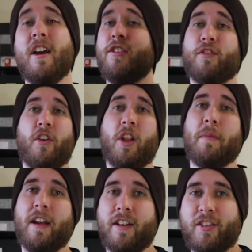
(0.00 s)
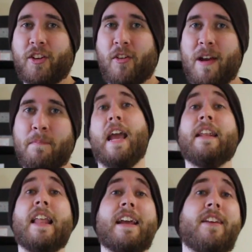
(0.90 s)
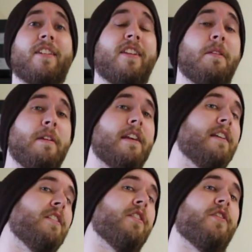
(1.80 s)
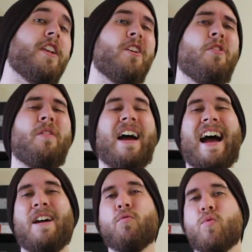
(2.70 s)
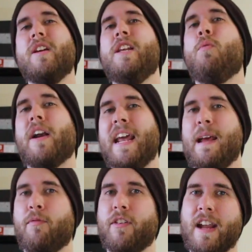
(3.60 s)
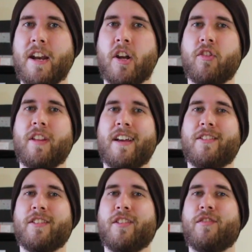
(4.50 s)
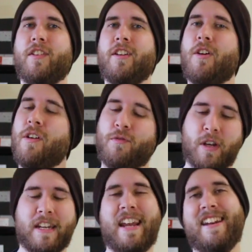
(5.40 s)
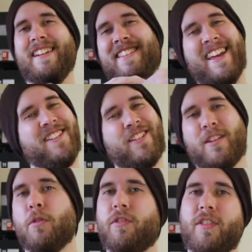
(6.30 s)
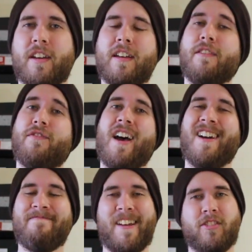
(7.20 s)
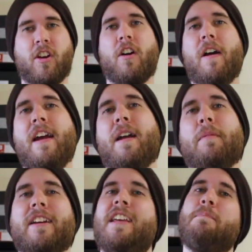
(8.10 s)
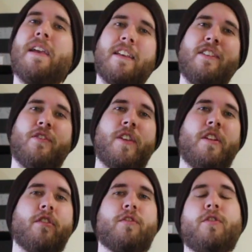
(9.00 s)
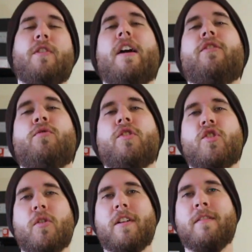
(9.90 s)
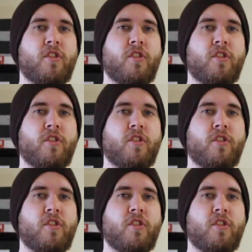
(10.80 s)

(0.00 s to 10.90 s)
Just follow me on Instagram. And like I said in the beginning of this video, I really want to aim for 900 likes on this video. If we can hit it, that's so sick. If not, that's alright. I'm going to keep making these videos for you guys to enjoy.